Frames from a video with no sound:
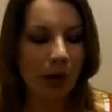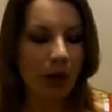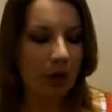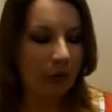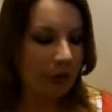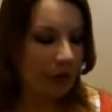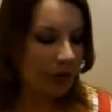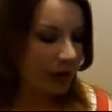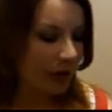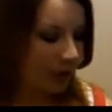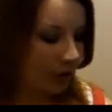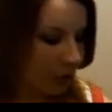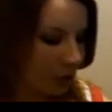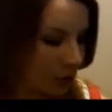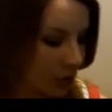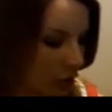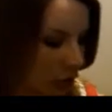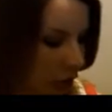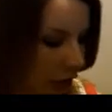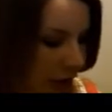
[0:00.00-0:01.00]
Obviously I've
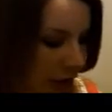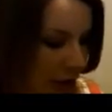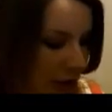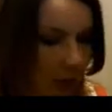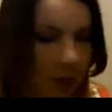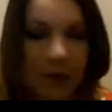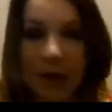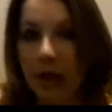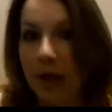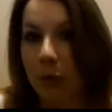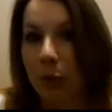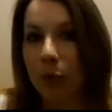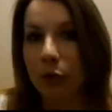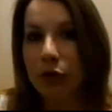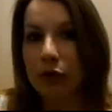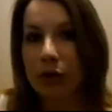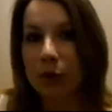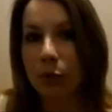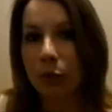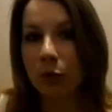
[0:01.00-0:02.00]
already tried out the
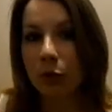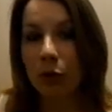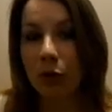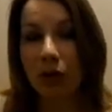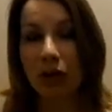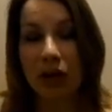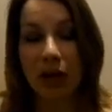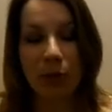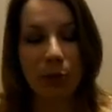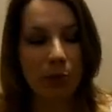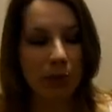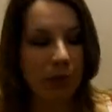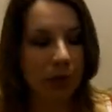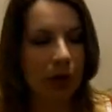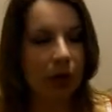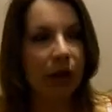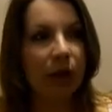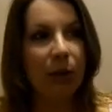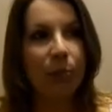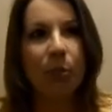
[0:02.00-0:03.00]

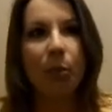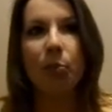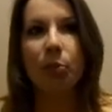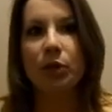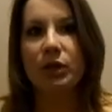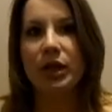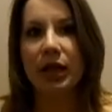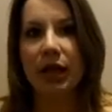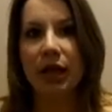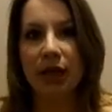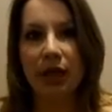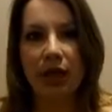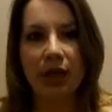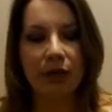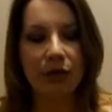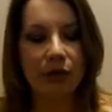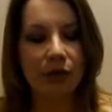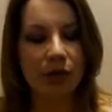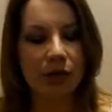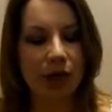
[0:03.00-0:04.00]
lip butter
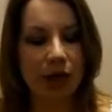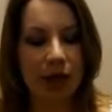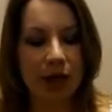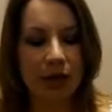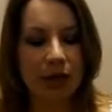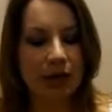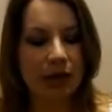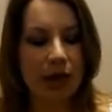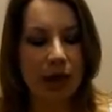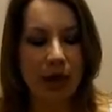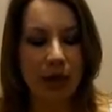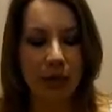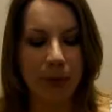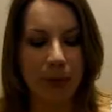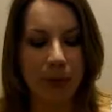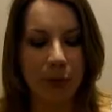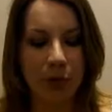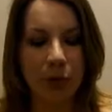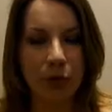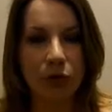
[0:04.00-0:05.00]
even, and
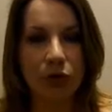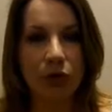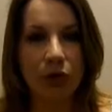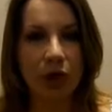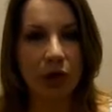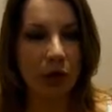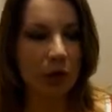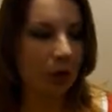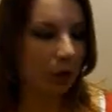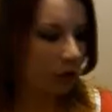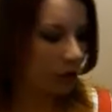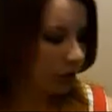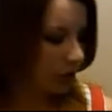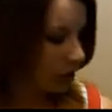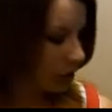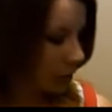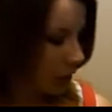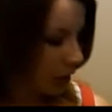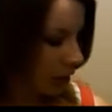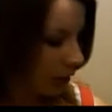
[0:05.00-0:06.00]
thought it was really good,
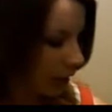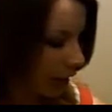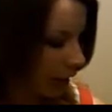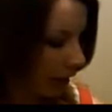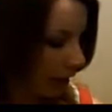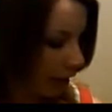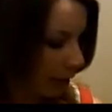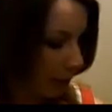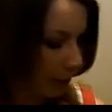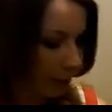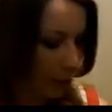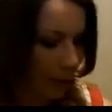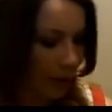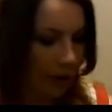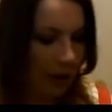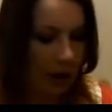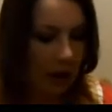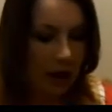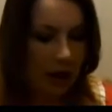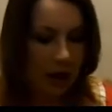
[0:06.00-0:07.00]
so I do like them.
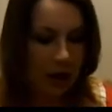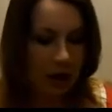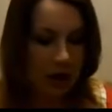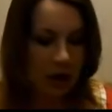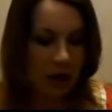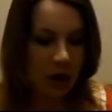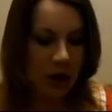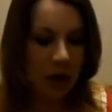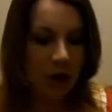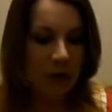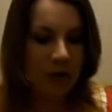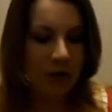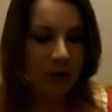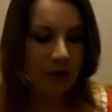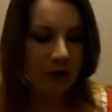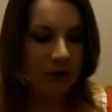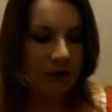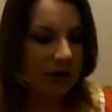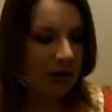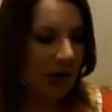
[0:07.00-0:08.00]
And two
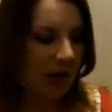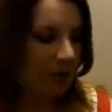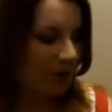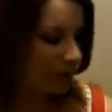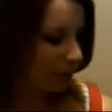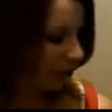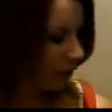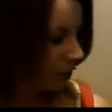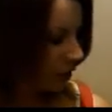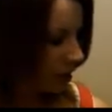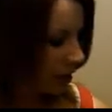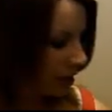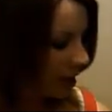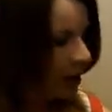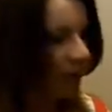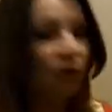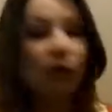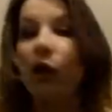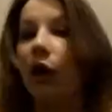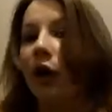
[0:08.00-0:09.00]
different types of colours
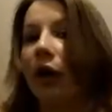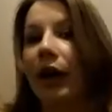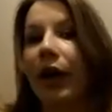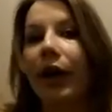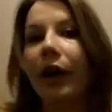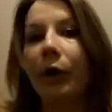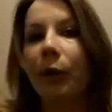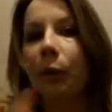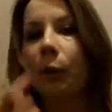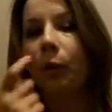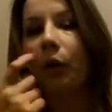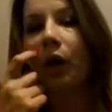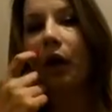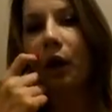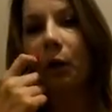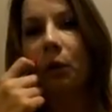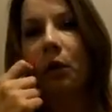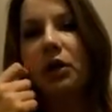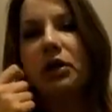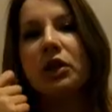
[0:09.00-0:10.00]
that I've got now.
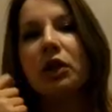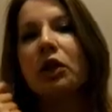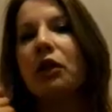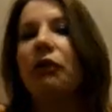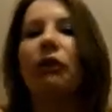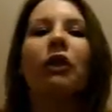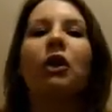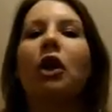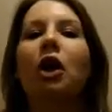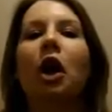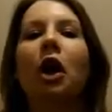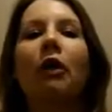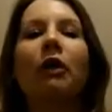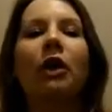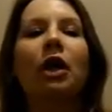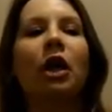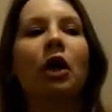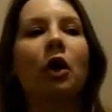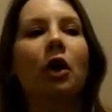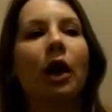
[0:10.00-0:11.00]
I was looking for a
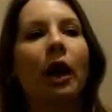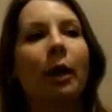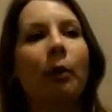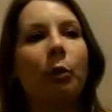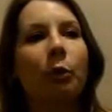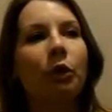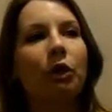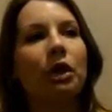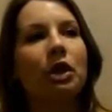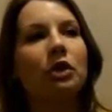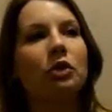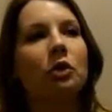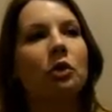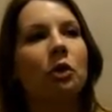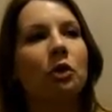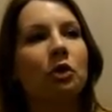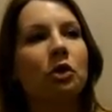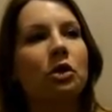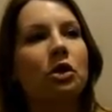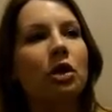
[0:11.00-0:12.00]
corally colour, but they
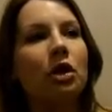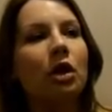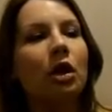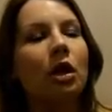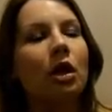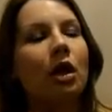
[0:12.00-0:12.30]
don't...